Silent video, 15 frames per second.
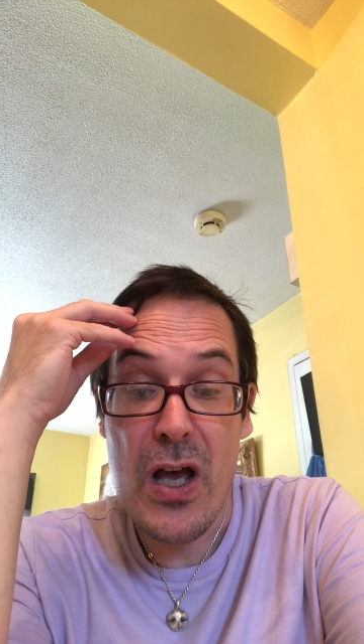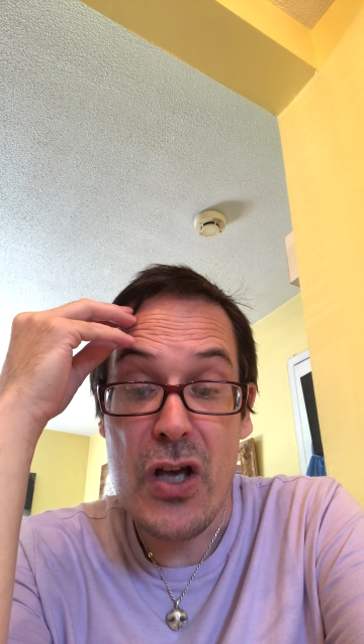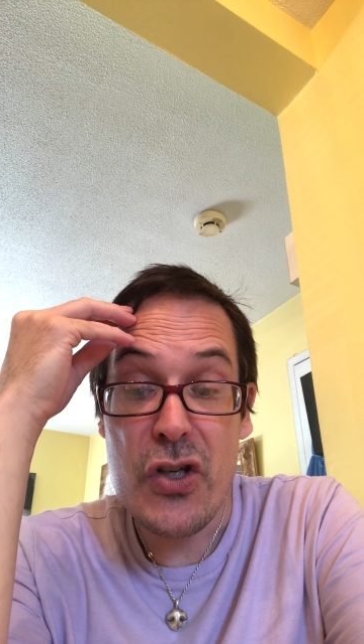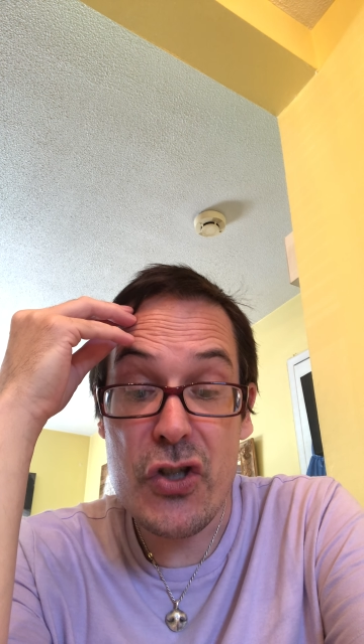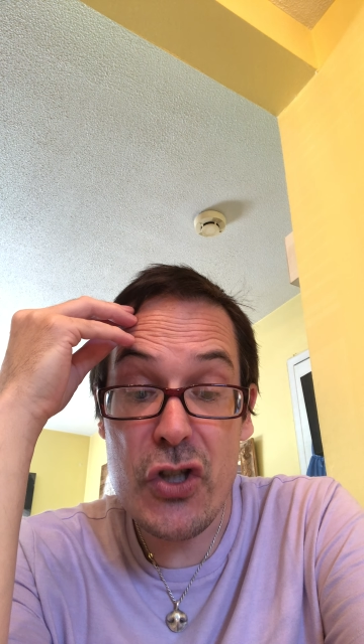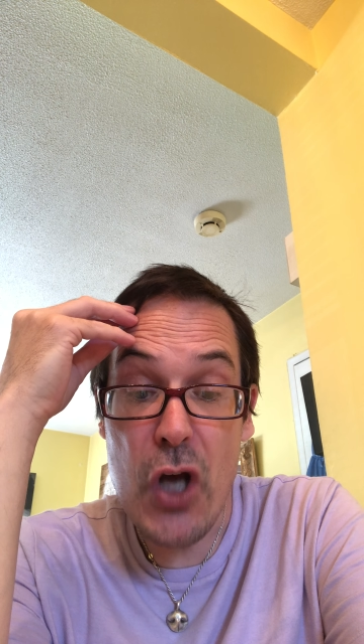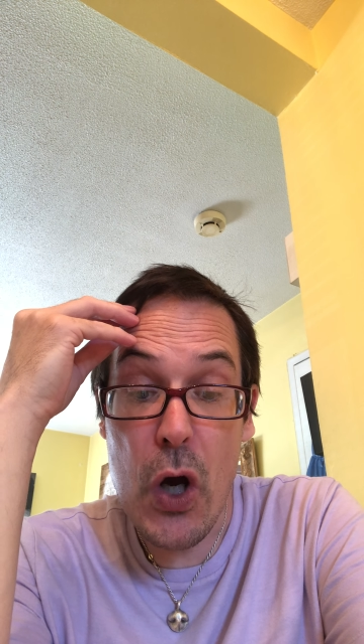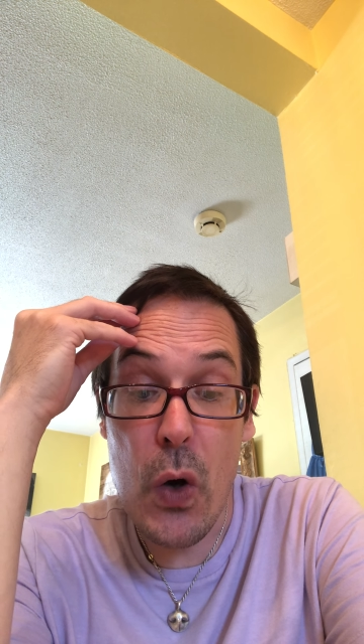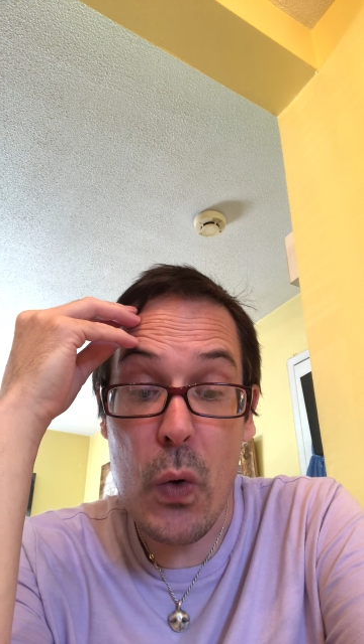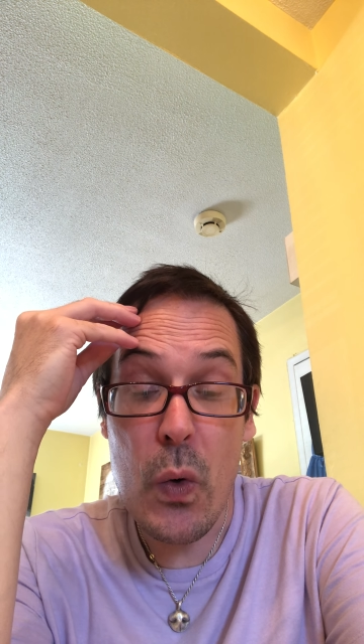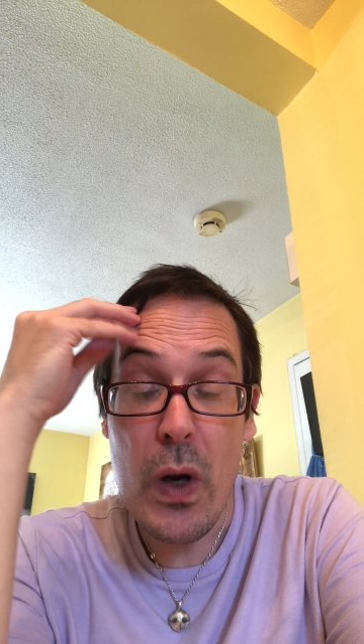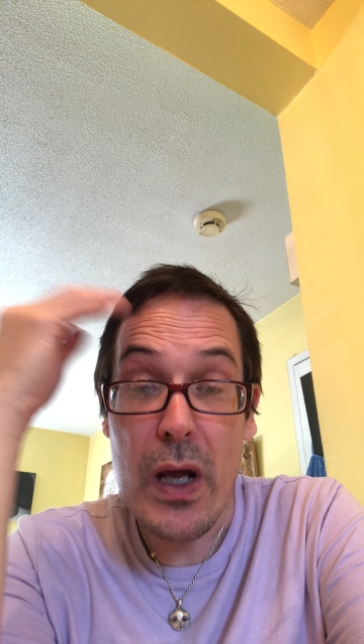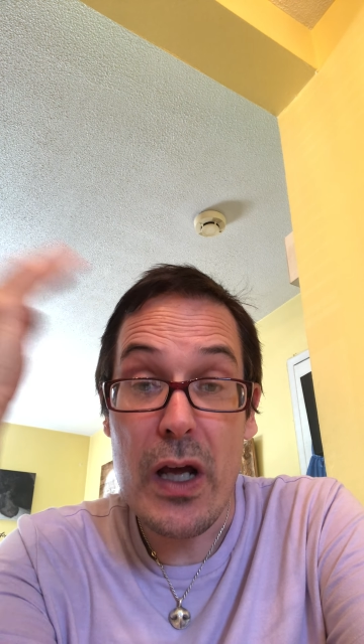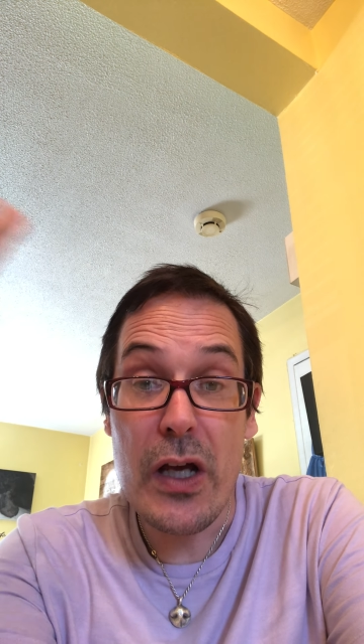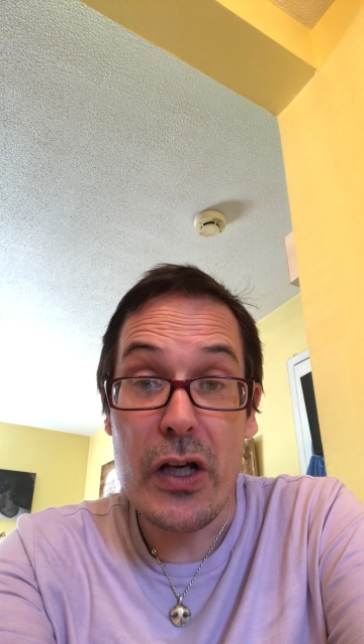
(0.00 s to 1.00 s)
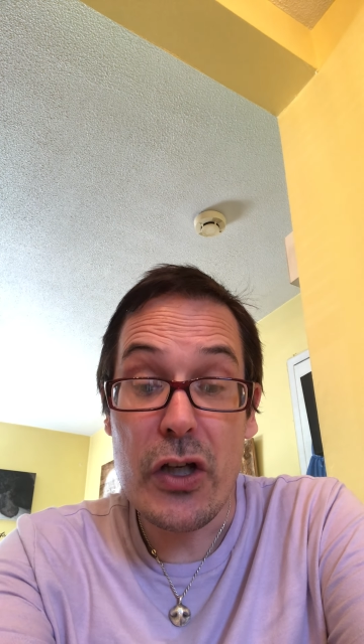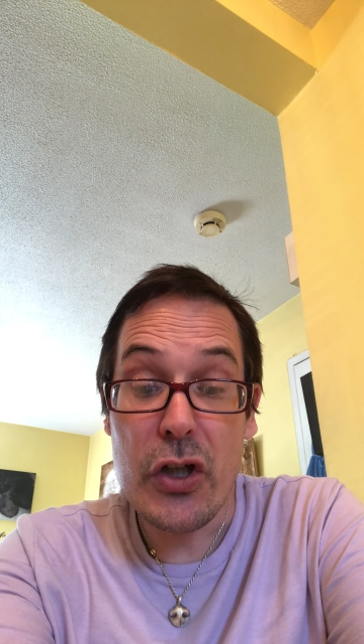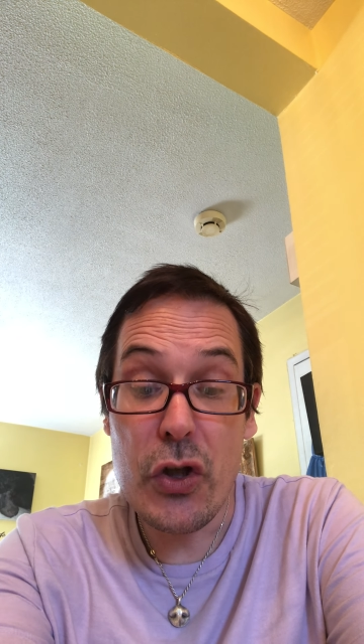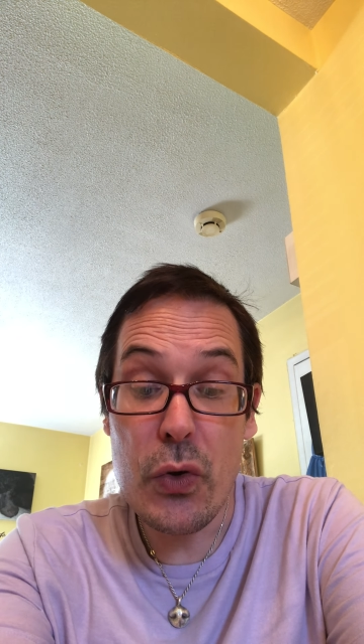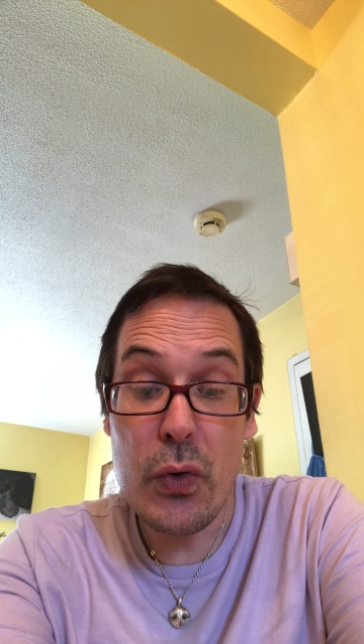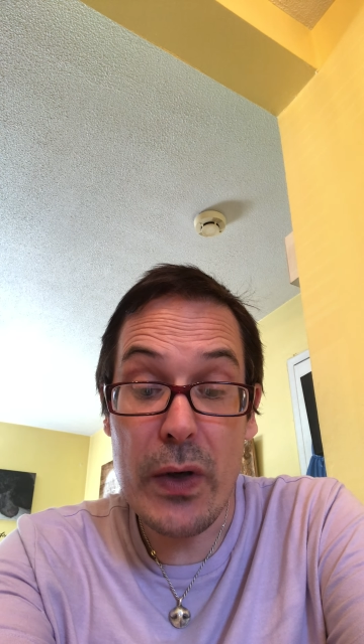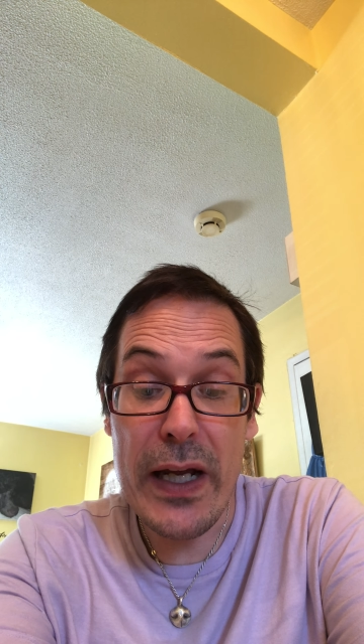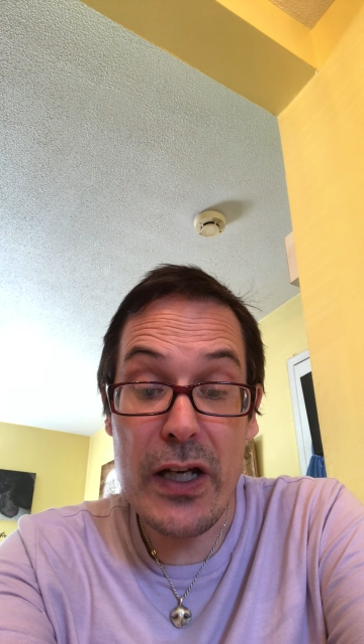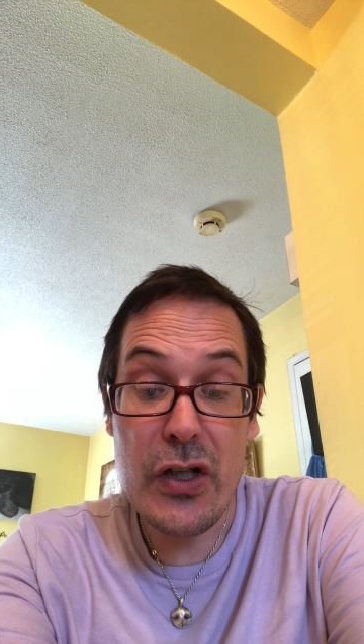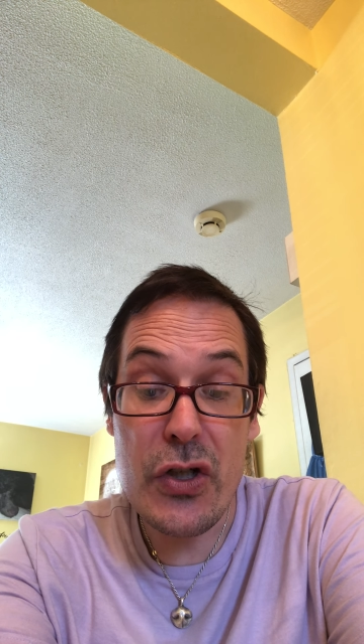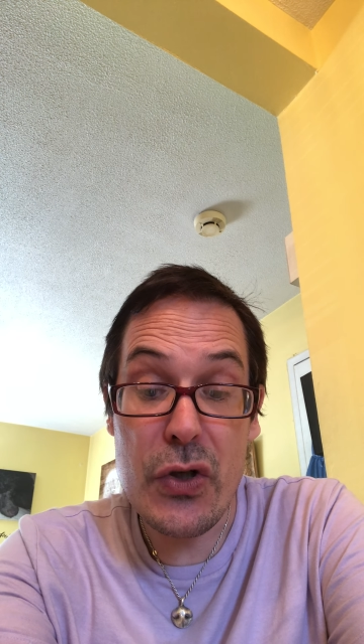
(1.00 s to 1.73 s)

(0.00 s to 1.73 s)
So you can